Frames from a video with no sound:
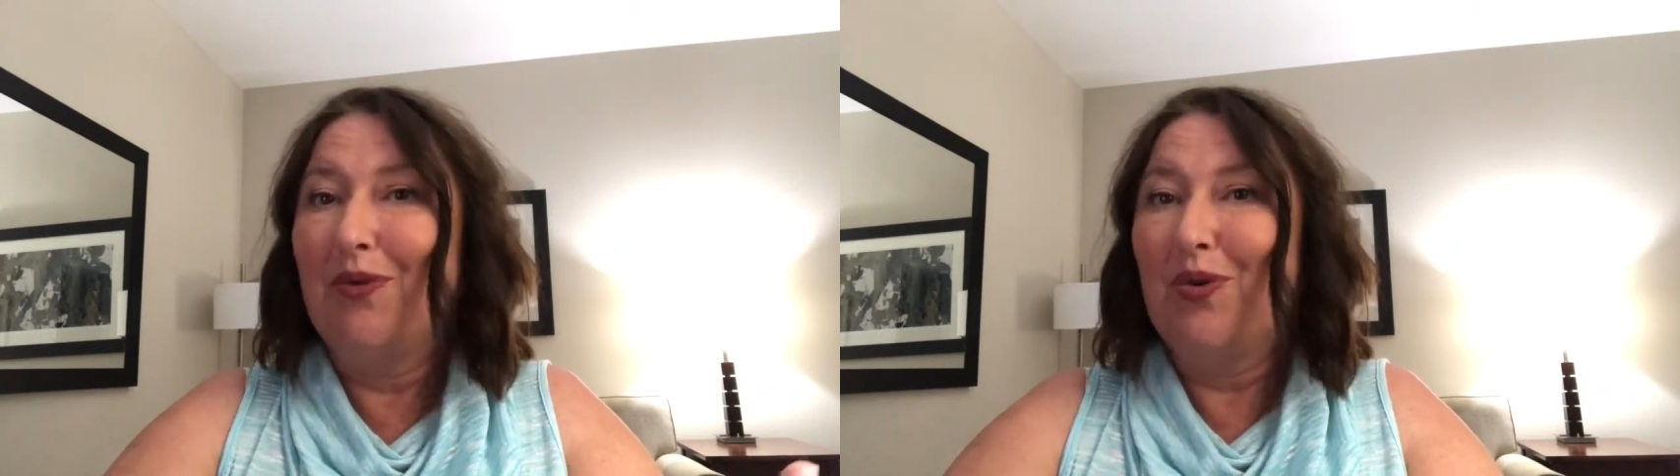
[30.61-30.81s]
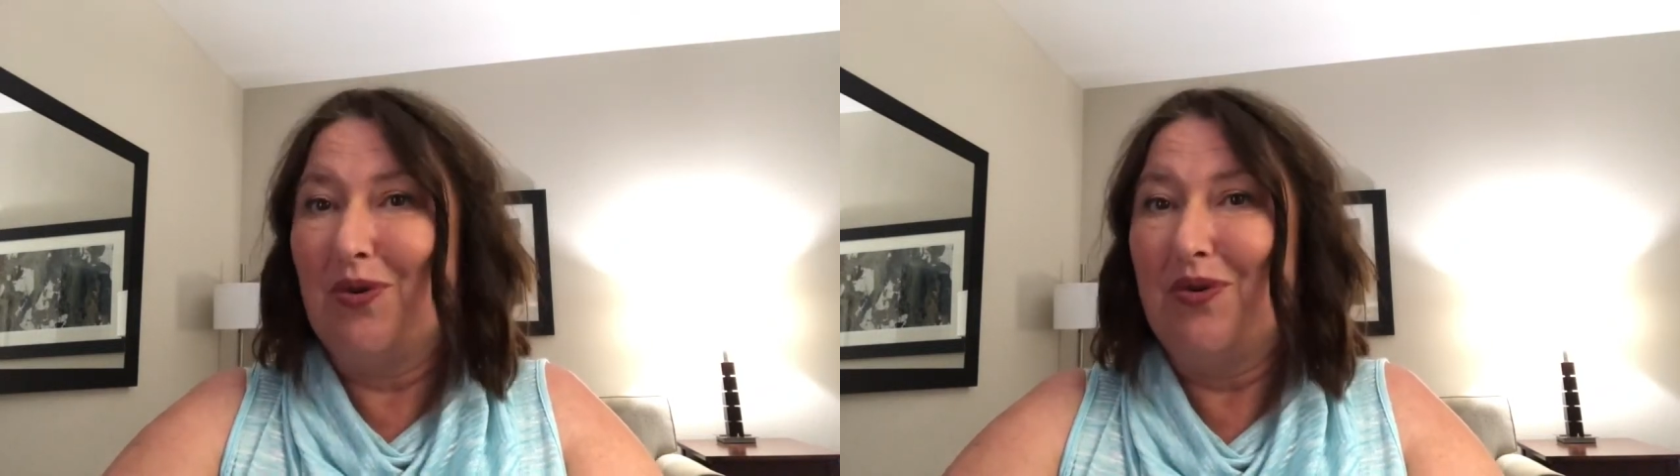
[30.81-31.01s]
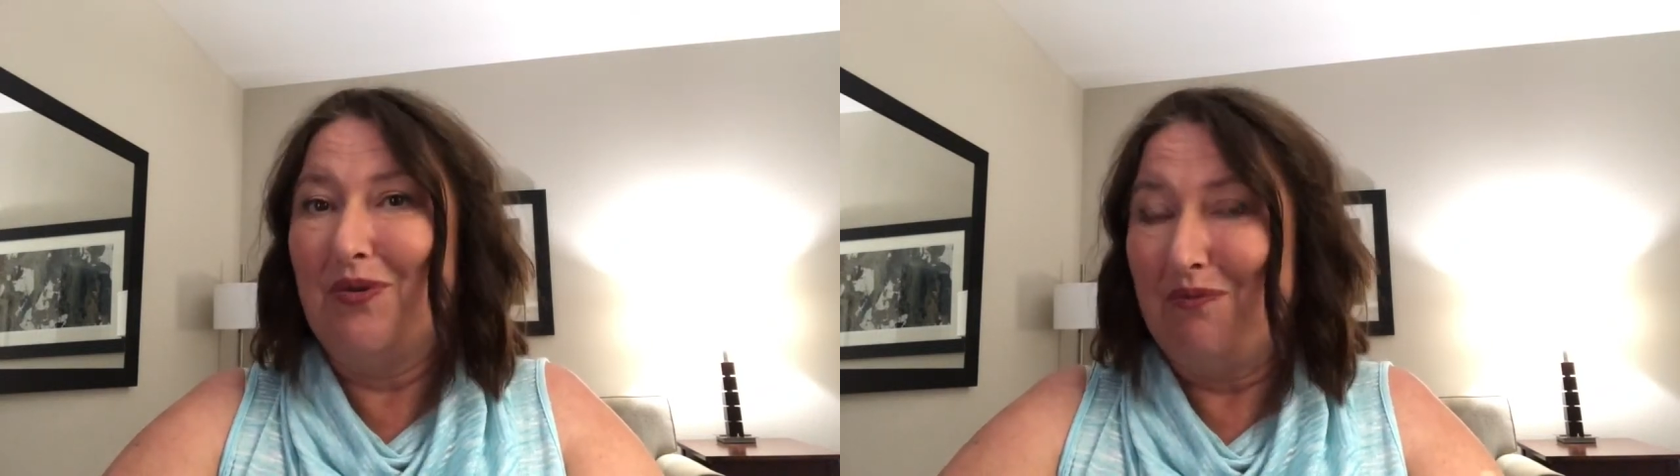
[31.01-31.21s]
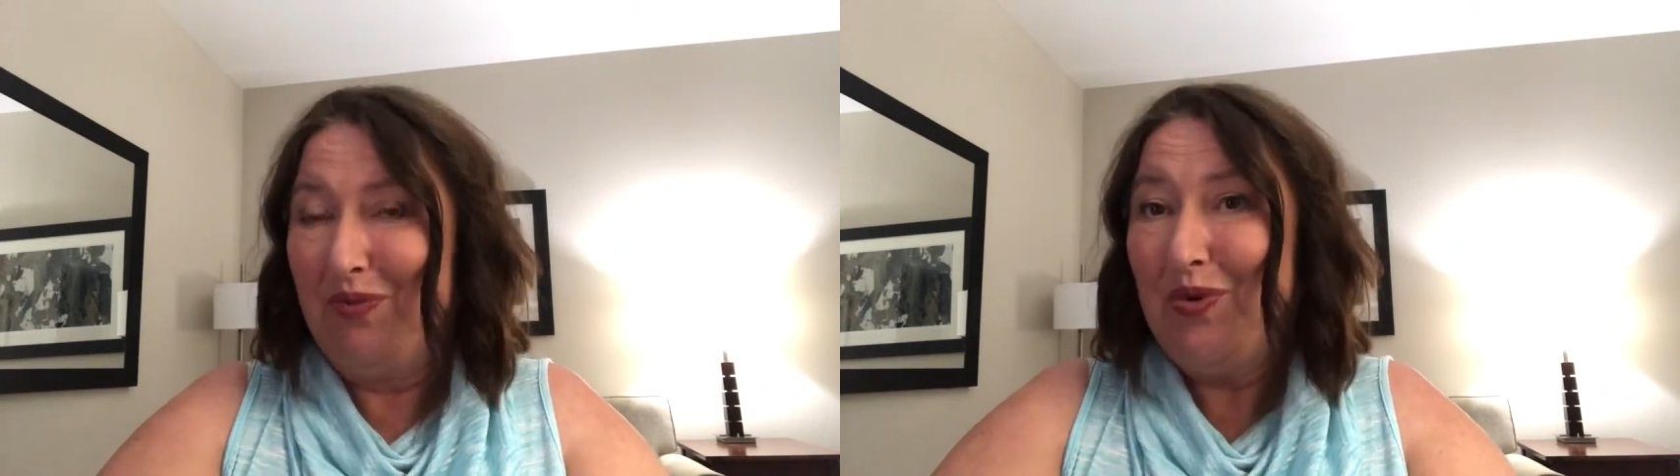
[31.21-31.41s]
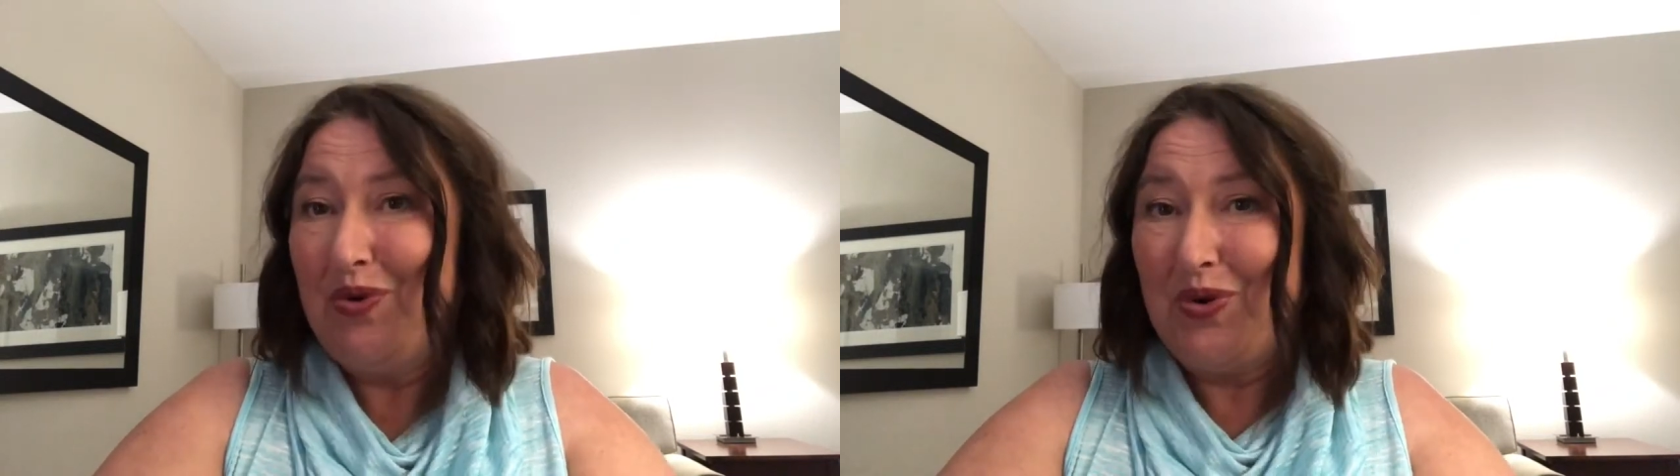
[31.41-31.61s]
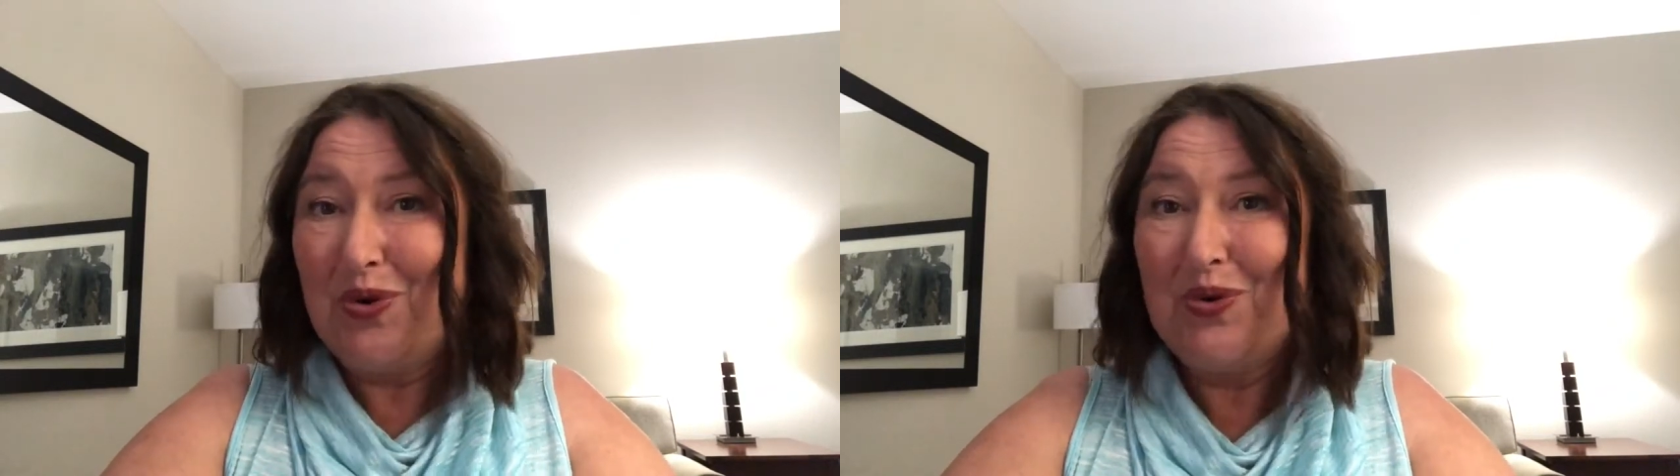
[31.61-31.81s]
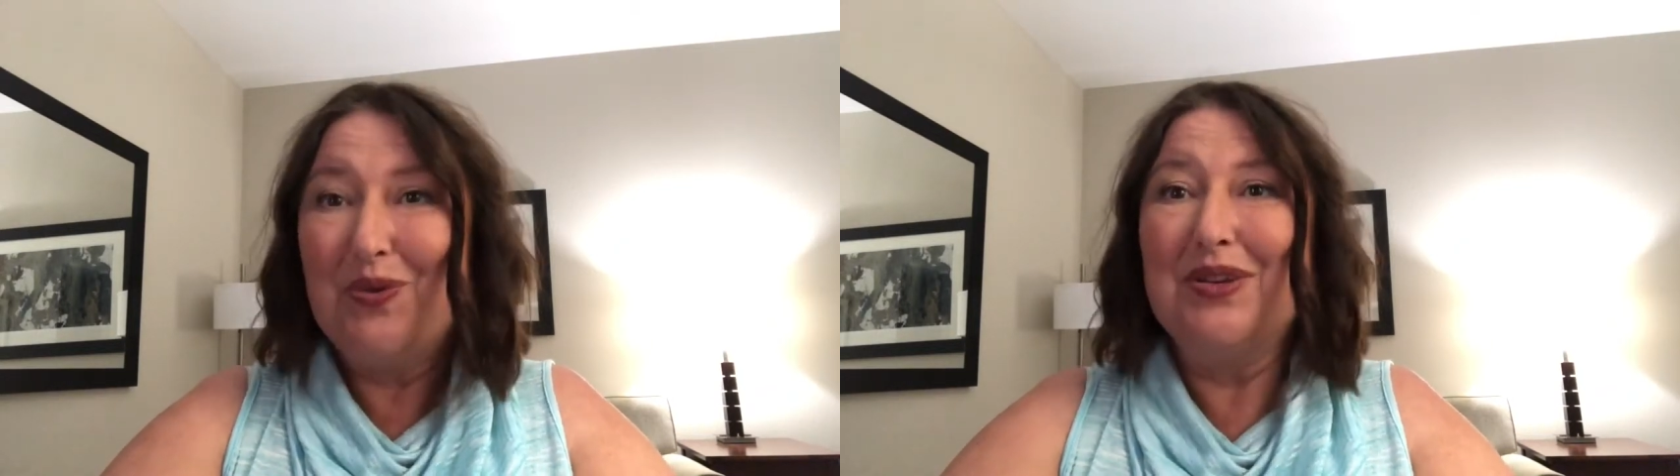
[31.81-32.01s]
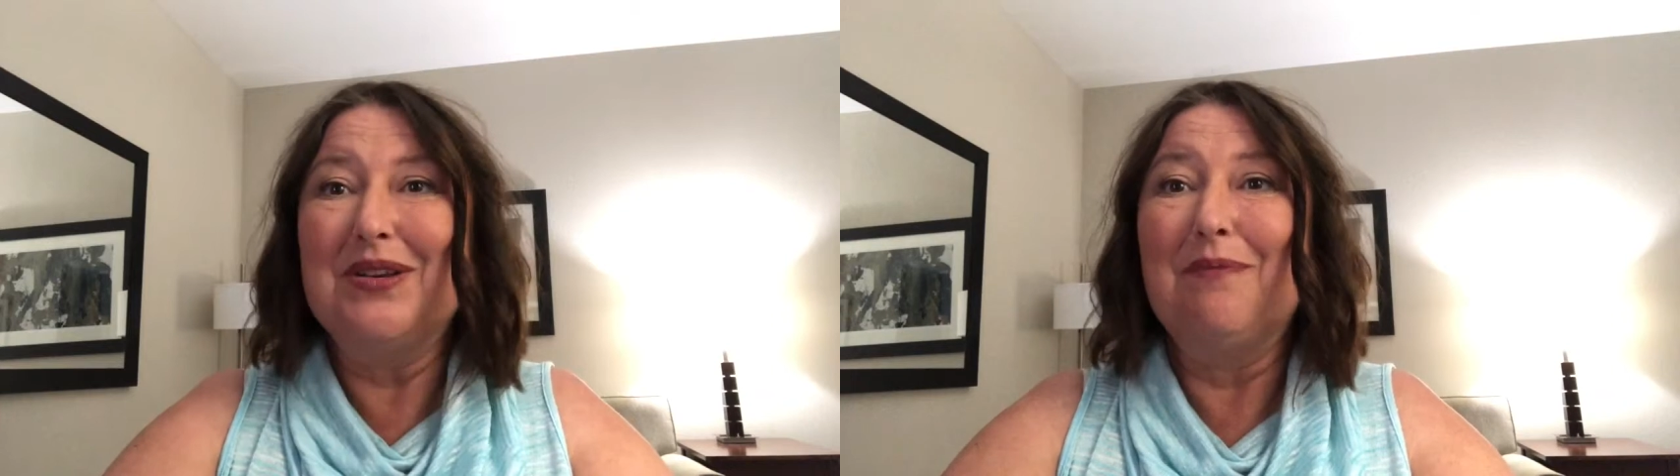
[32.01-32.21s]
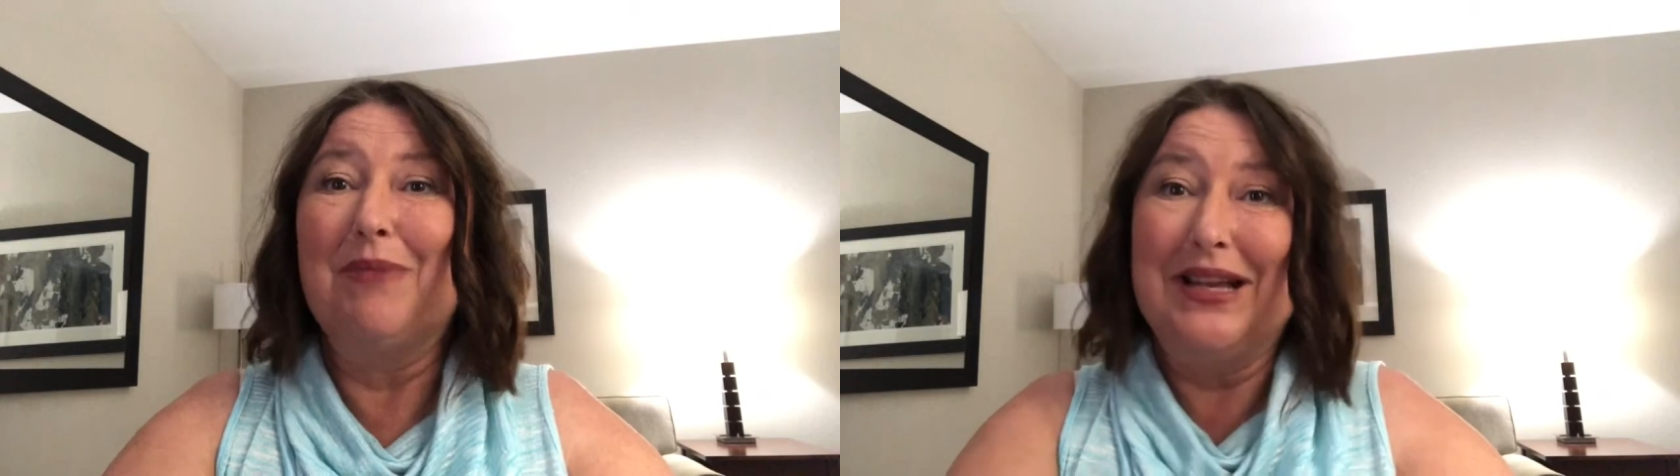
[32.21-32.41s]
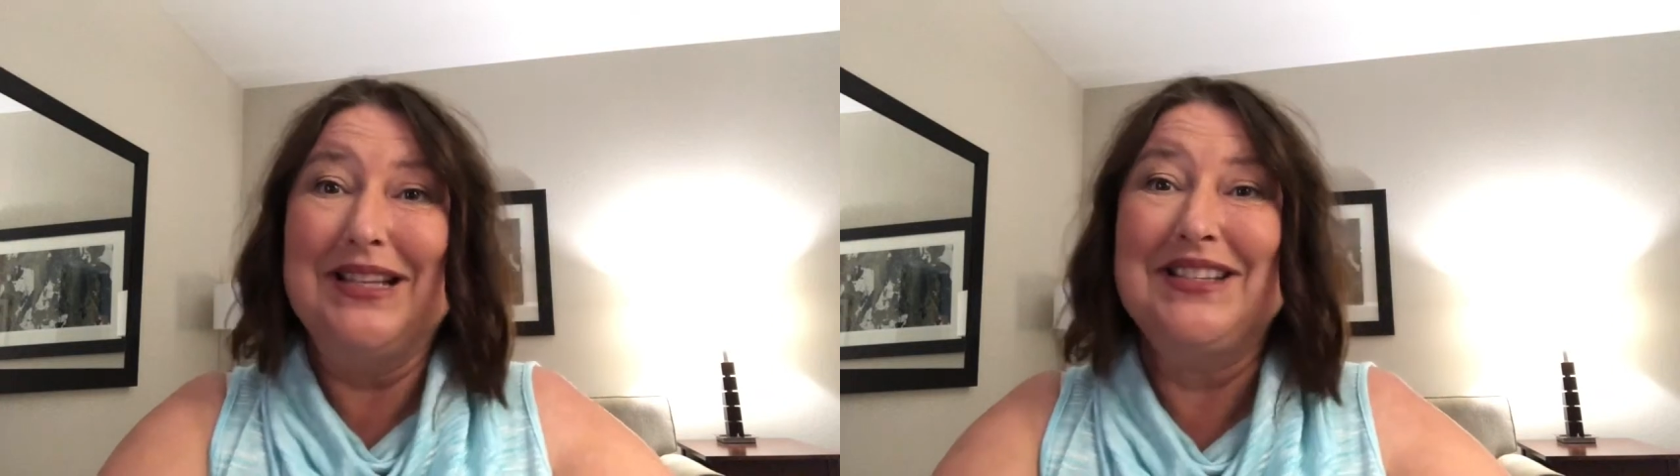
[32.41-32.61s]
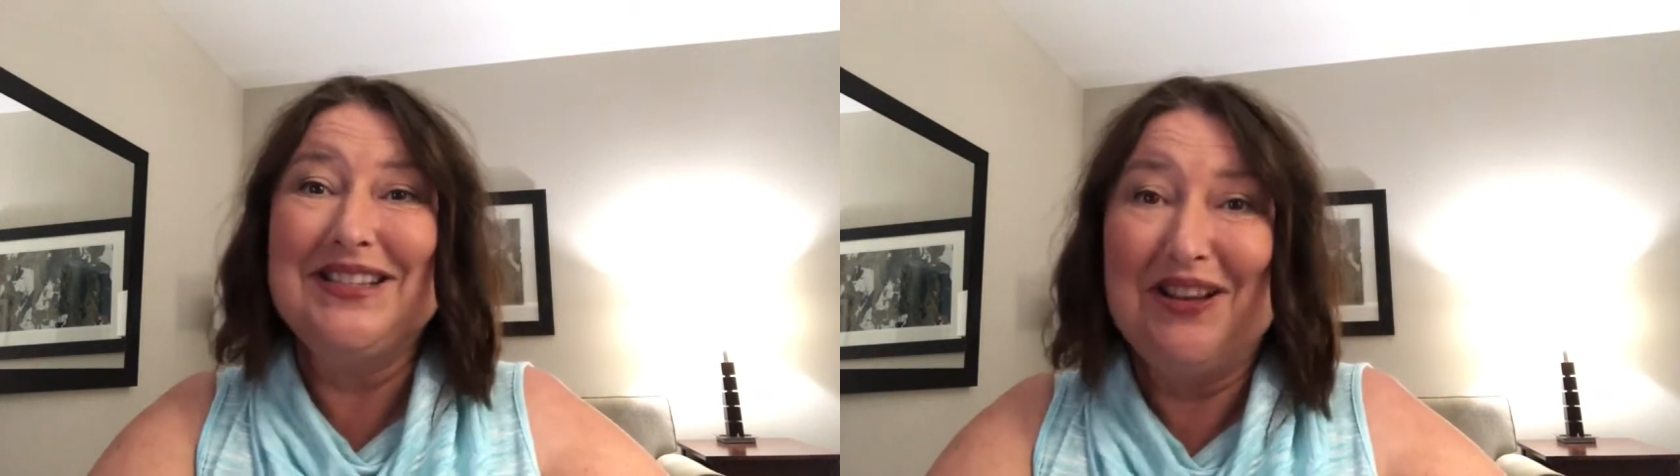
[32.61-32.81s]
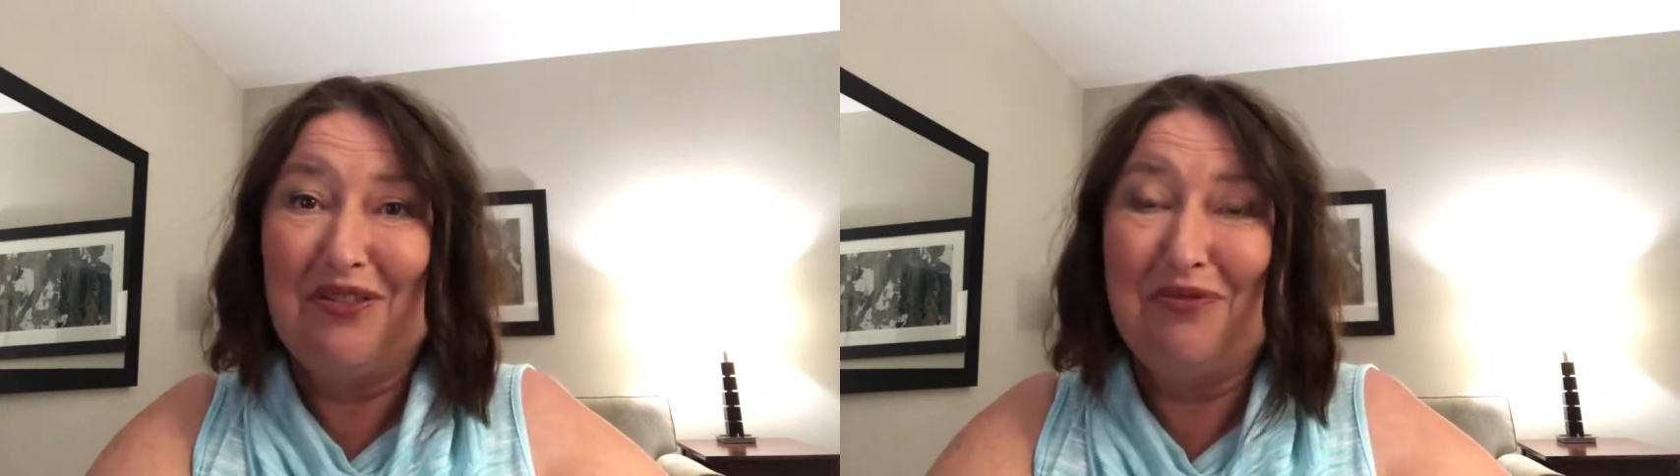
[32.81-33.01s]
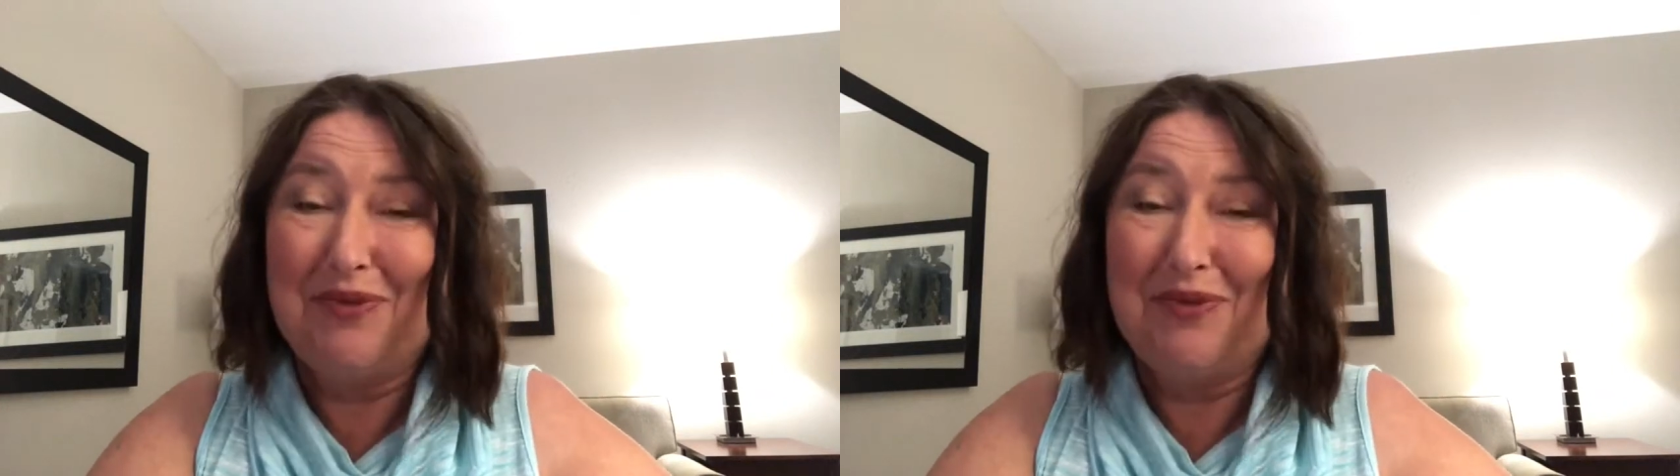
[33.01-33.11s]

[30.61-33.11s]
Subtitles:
owned by itself,